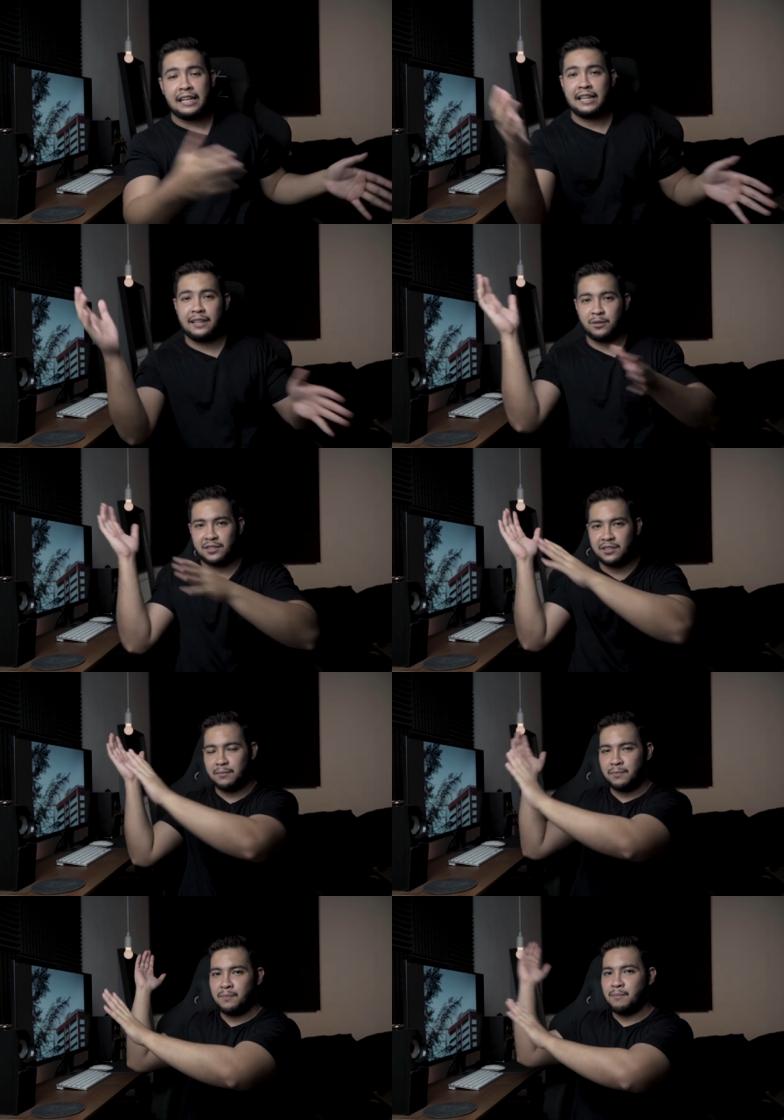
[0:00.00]
And there was
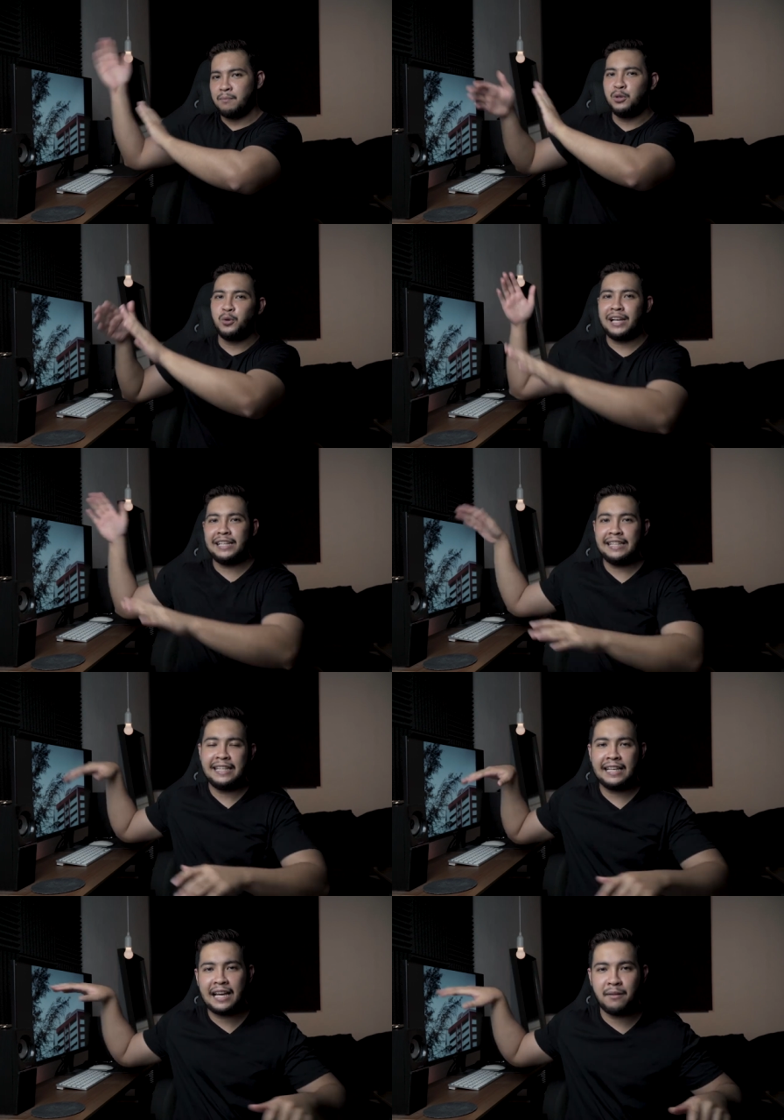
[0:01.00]
some blue
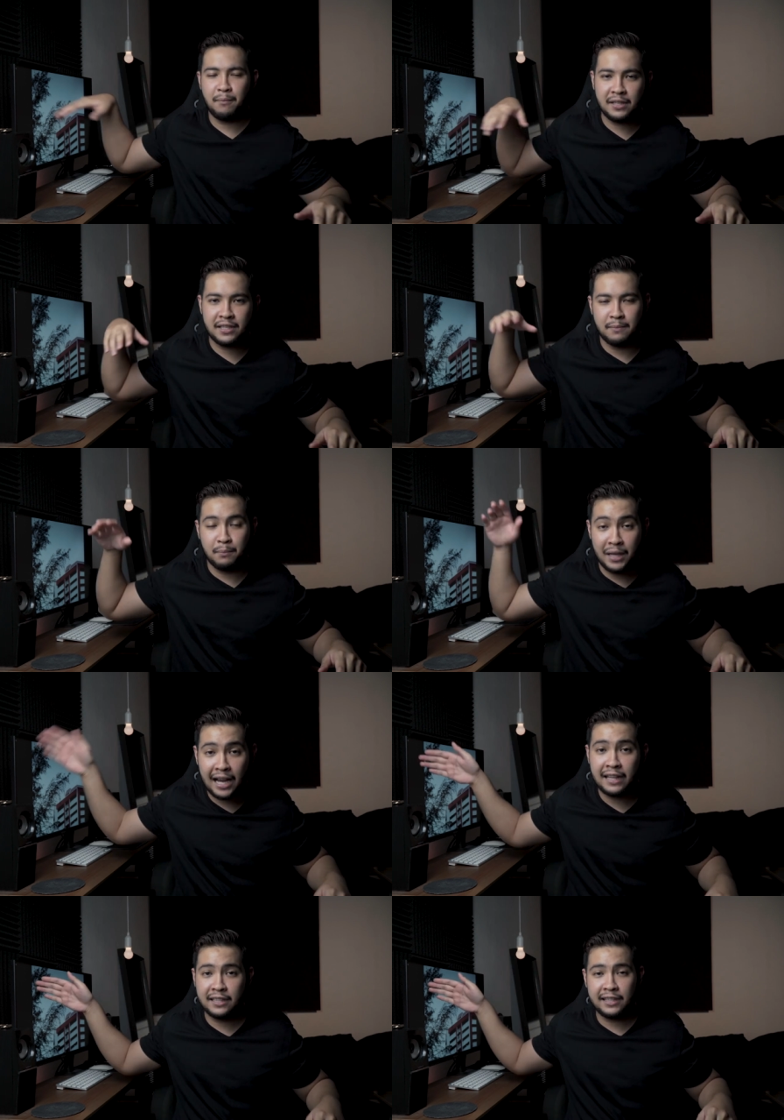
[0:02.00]
LED light
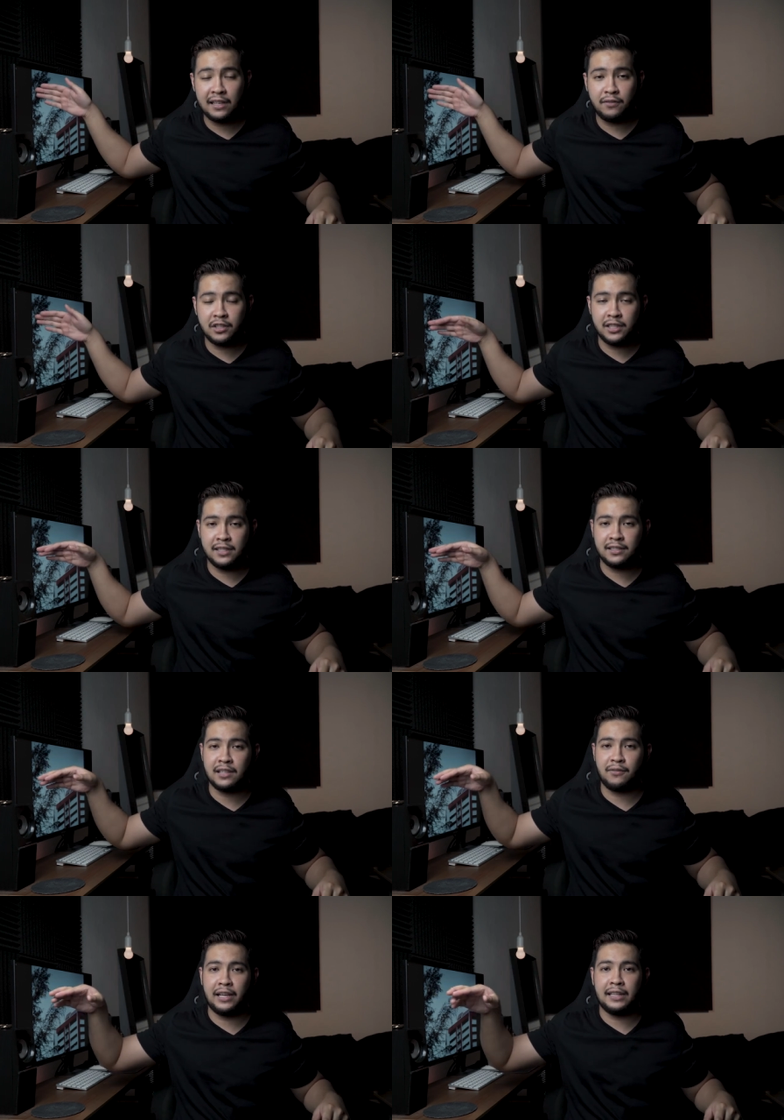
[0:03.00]
behind the television and
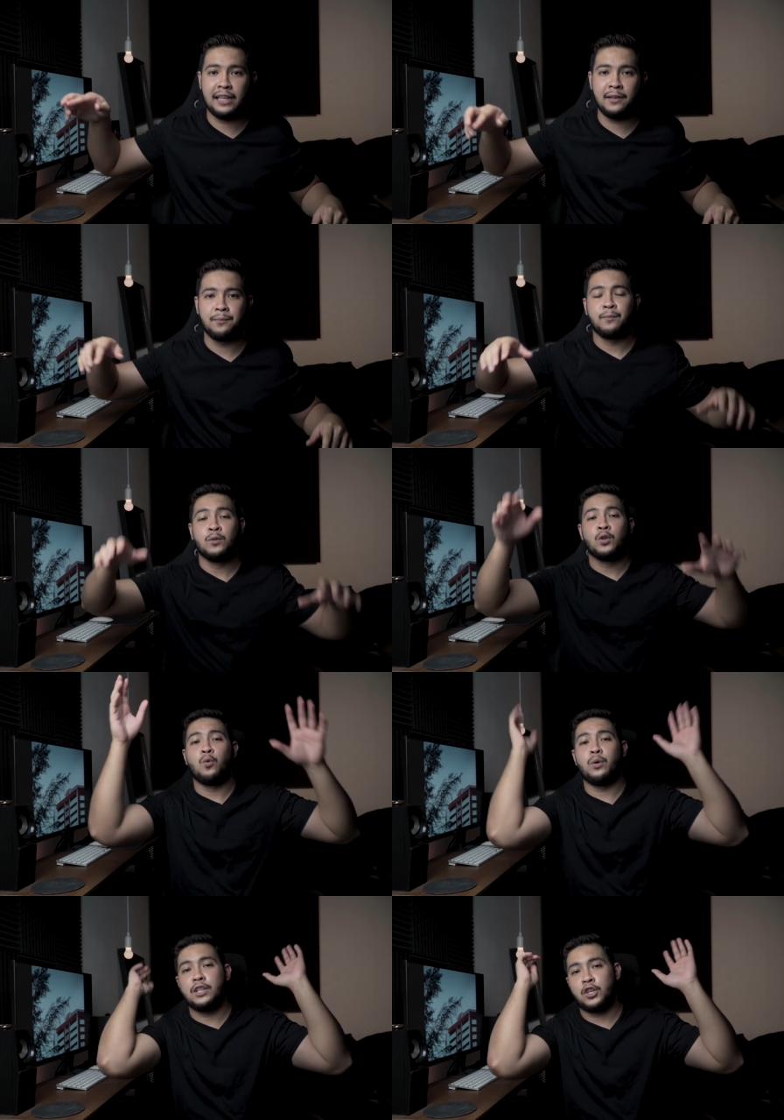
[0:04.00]
stuff like that,
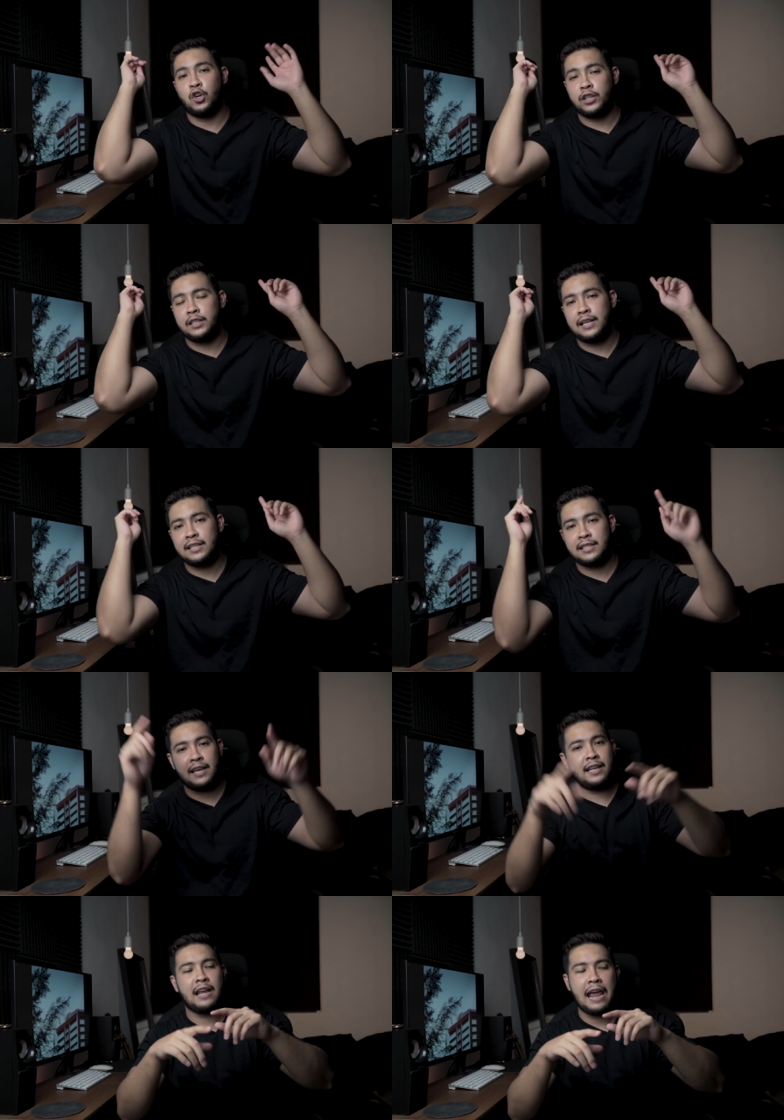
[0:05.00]
with the corner desk, and